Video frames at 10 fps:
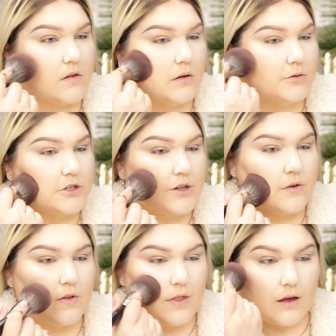So I'm just
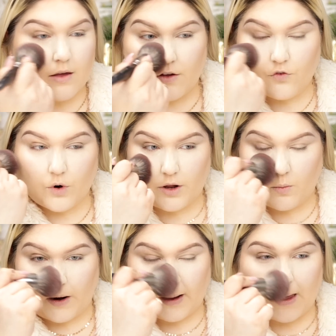using that
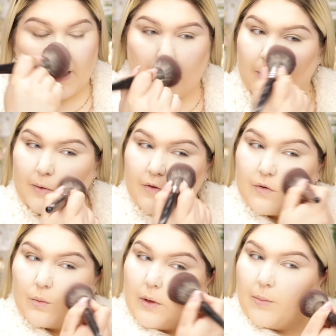E41 again, and I'm just
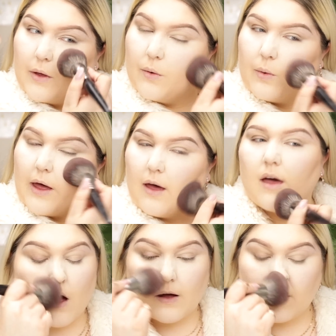sweeping away
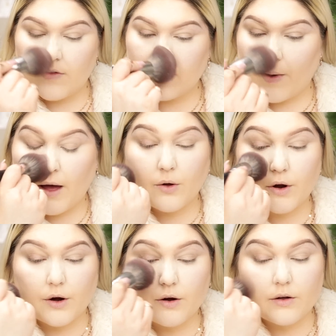all of this
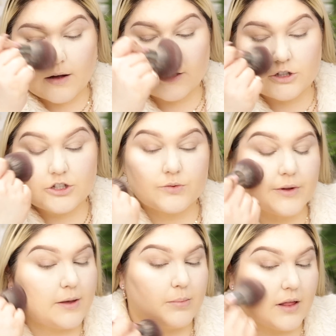powder and just
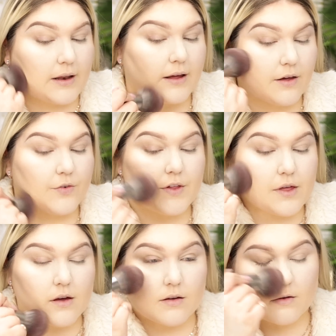really blending
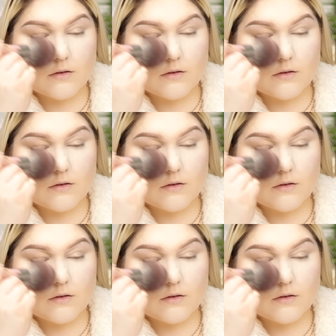everything.